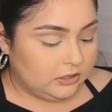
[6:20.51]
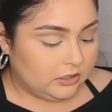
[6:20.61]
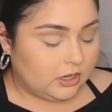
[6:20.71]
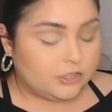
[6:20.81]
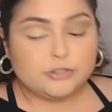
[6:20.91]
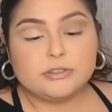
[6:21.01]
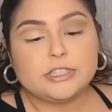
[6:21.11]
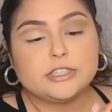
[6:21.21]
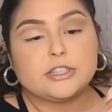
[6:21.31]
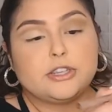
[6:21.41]
Also,
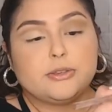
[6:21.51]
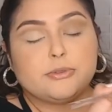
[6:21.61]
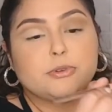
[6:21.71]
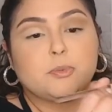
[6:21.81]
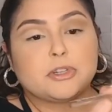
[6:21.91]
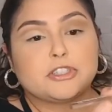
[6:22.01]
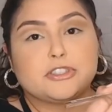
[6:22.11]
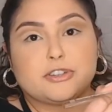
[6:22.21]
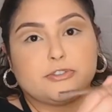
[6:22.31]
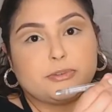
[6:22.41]
these cute little brushes
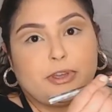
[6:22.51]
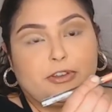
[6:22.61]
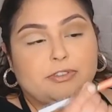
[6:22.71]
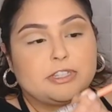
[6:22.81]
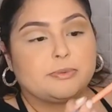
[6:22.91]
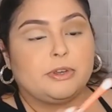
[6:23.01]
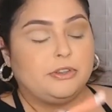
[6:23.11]
are from ELF as well,